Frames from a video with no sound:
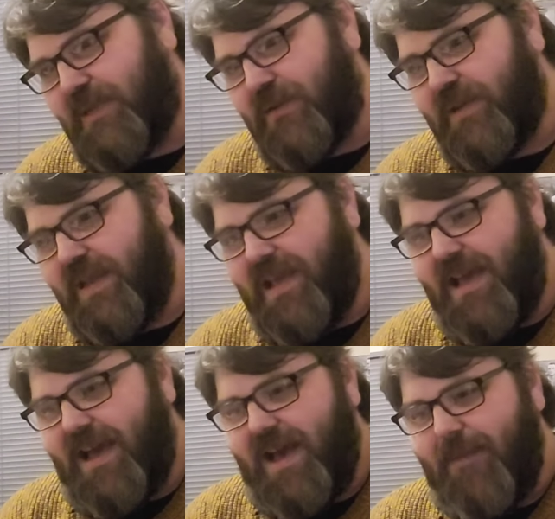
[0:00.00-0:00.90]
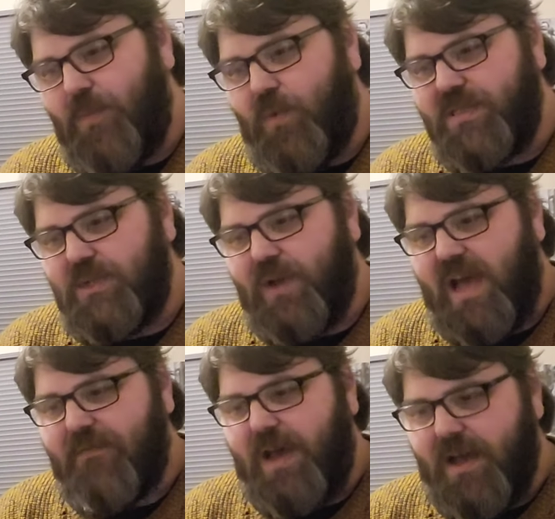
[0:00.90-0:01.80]
soon. We do
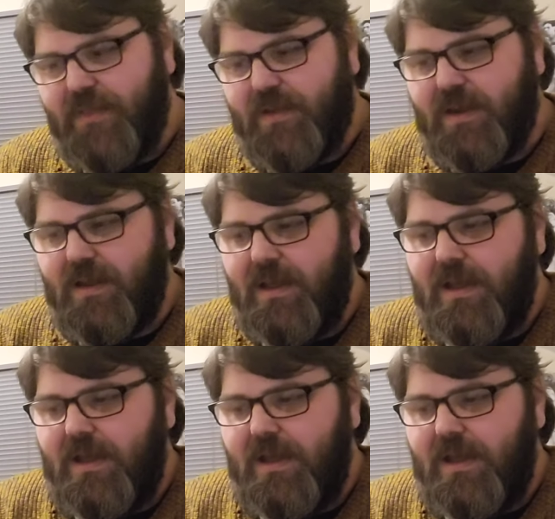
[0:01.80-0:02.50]
have other